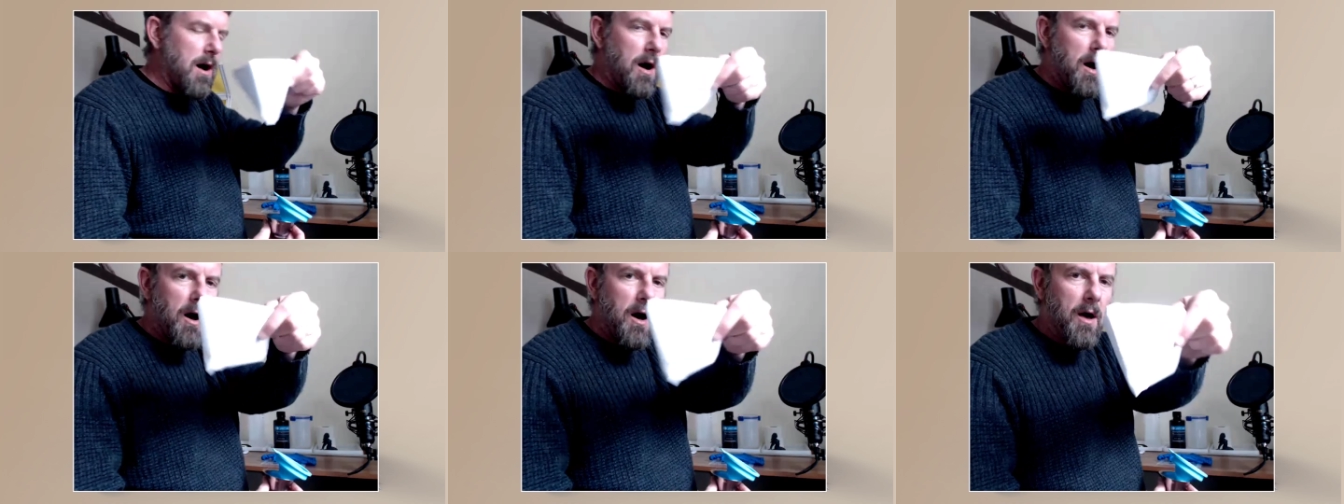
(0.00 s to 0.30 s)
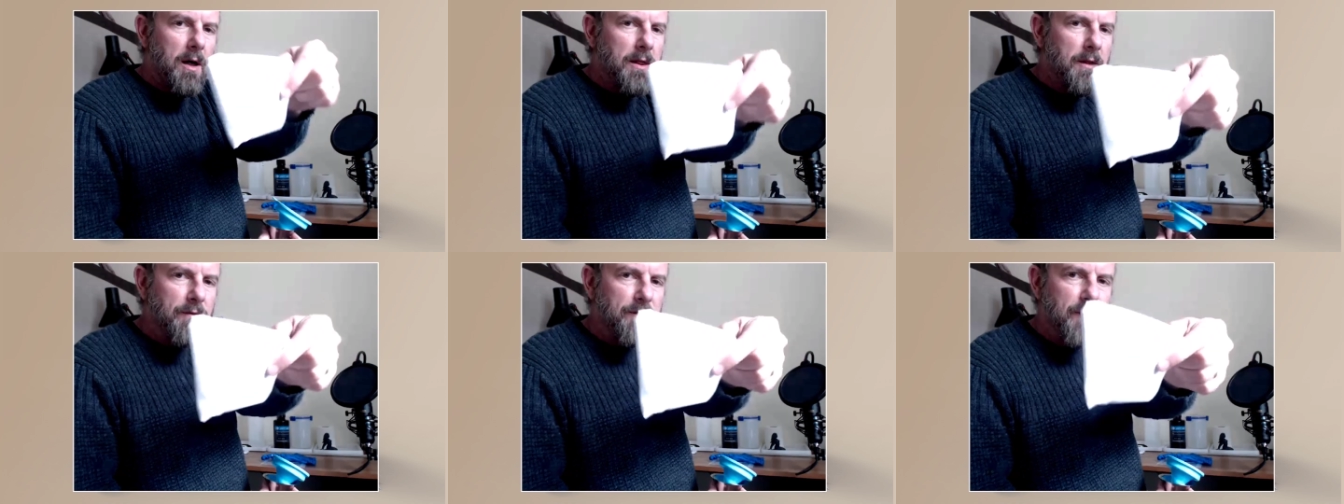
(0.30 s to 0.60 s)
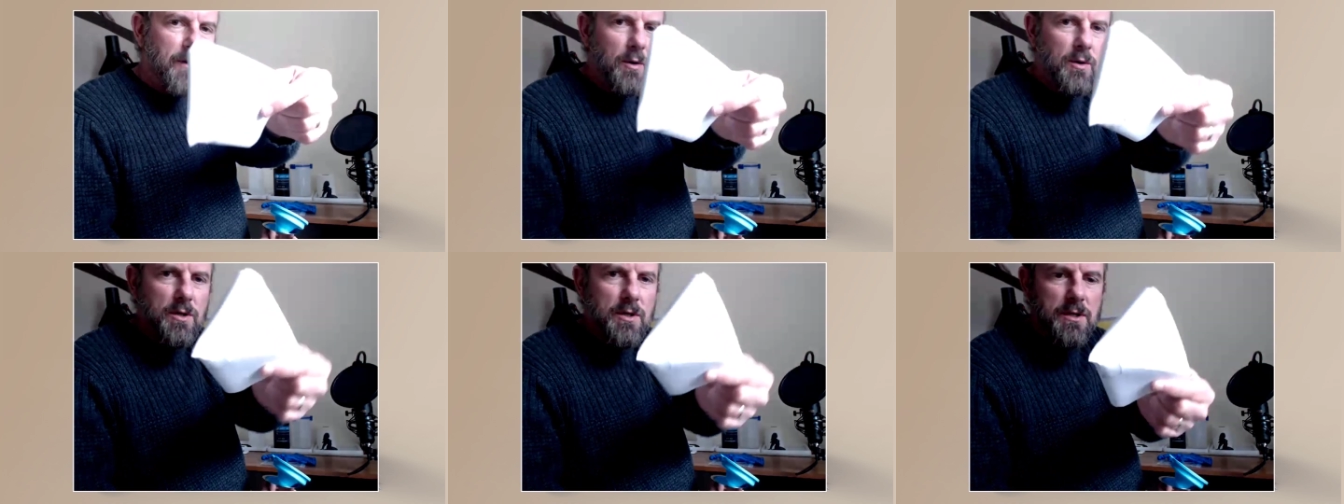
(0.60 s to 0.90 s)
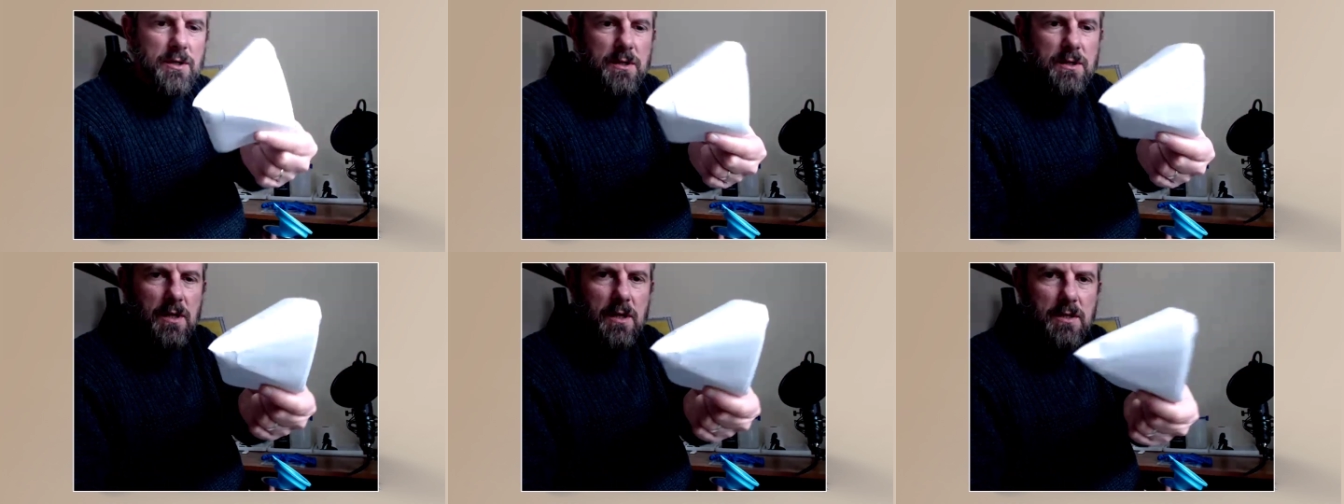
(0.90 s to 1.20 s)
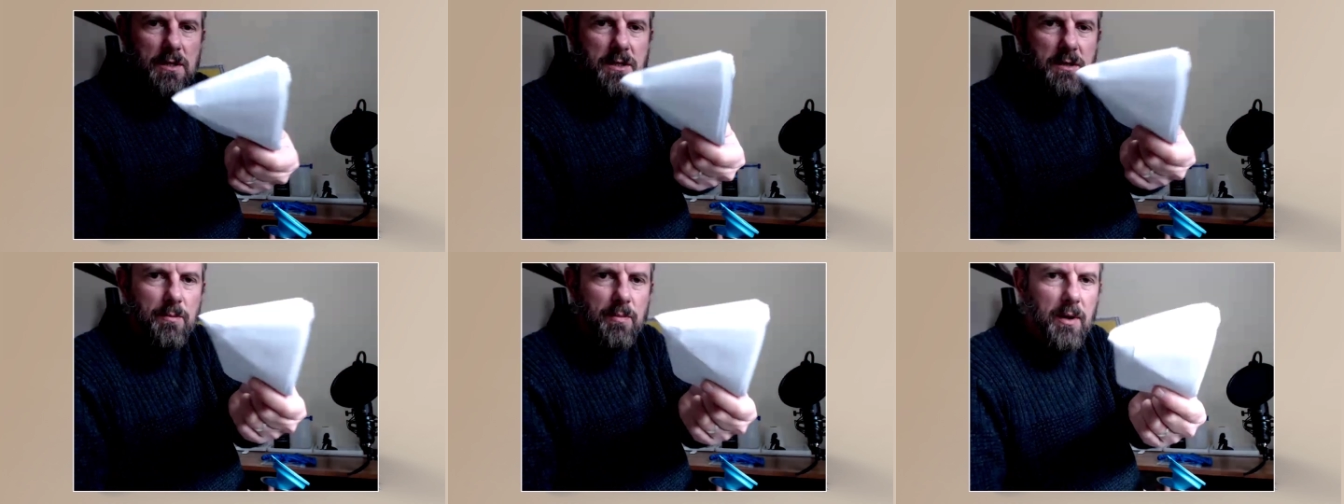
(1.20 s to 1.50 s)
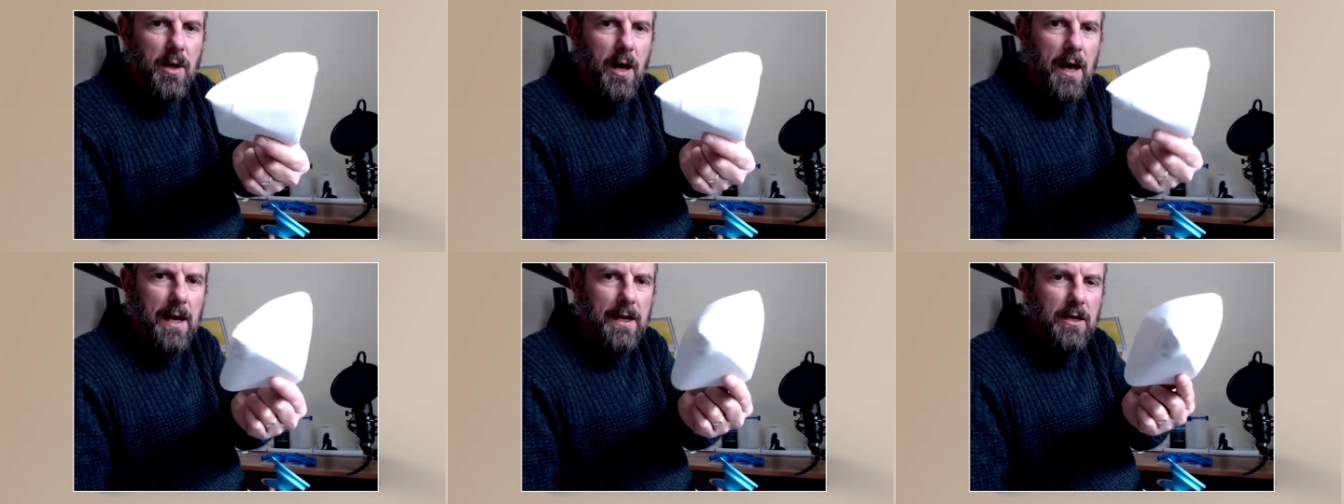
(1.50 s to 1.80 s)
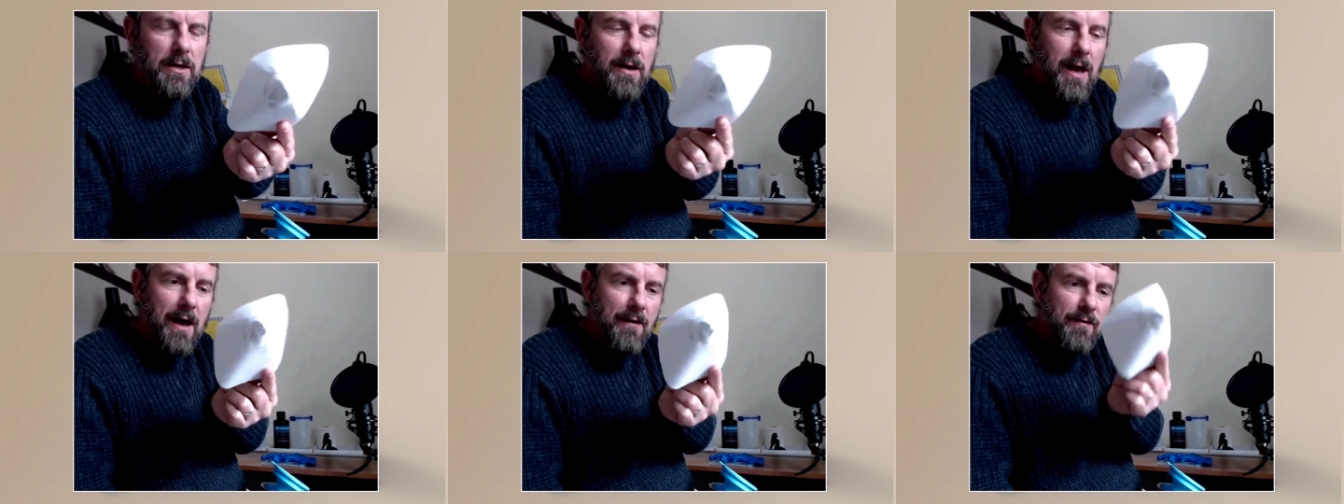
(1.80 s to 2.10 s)
are the filters that supply
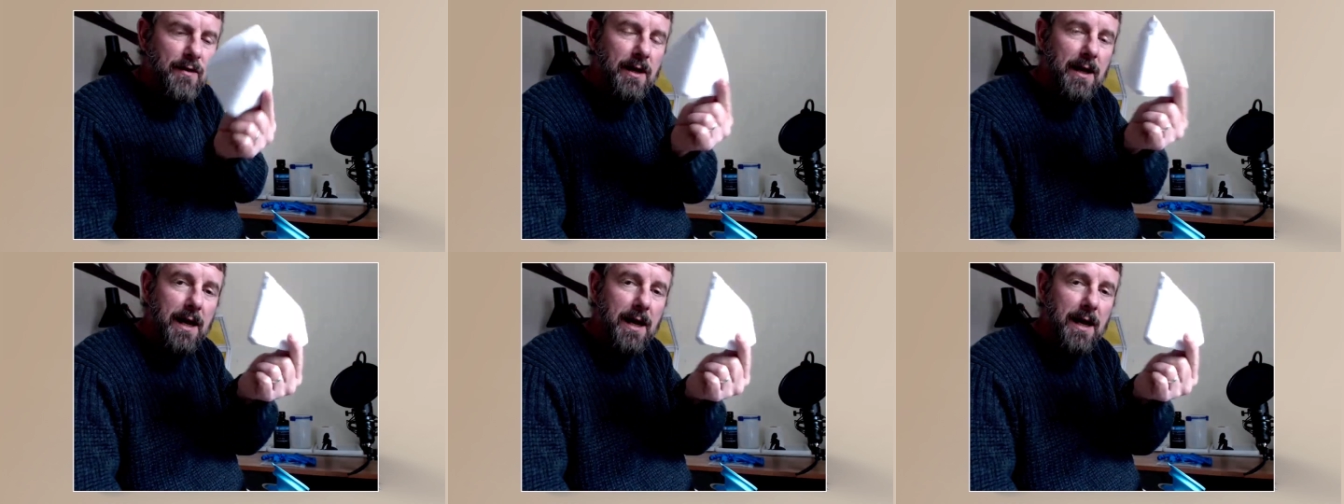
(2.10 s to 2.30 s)
and you'd have